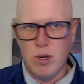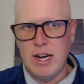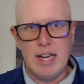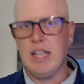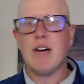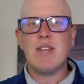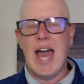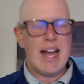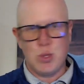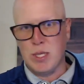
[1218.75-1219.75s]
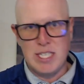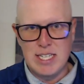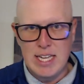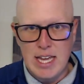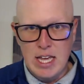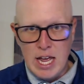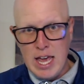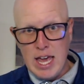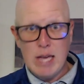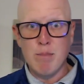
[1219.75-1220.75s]
And I'd love to actually see
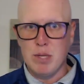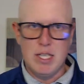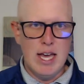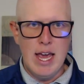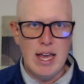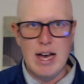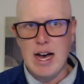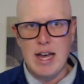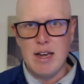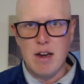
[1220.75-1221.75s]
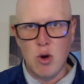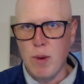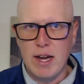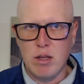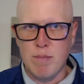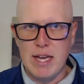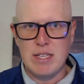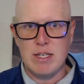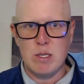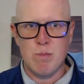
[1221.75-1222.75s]
him play on a regular
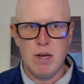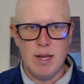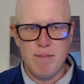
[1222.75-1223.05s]
basis. But